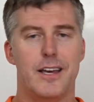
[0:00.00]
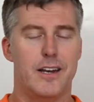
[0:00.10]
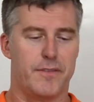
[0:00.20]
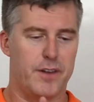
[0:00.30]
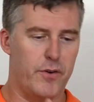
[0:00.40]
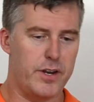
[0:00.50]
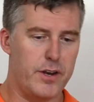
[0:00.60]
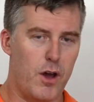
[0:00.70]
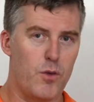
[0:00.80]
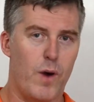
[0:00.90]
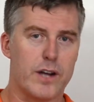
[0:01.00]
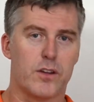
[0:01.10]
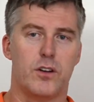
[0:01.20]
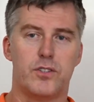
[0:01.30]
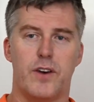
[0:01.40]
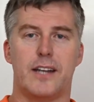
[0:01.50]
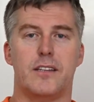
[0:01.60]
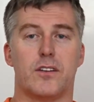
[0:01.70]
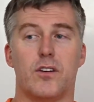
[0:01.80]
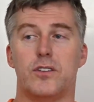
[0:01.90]
if they already know one
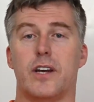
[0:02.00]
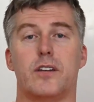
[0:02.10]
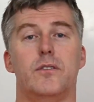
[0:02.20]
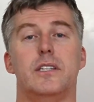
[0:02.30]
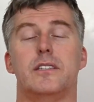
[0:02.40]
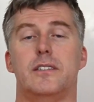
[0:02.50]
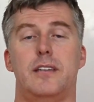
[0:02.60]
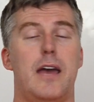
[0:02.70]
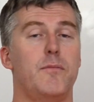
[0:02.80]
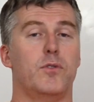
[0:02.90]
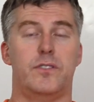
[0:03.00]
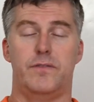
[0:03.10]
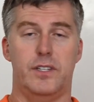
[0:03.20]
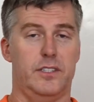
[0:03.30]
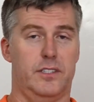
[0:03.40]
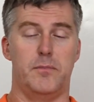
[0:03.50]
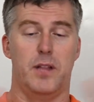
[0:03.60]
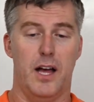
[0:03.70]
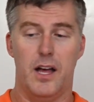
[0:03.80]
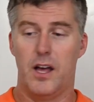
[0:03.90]
contract, the contract is the same or very
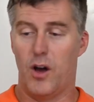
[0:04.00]
similar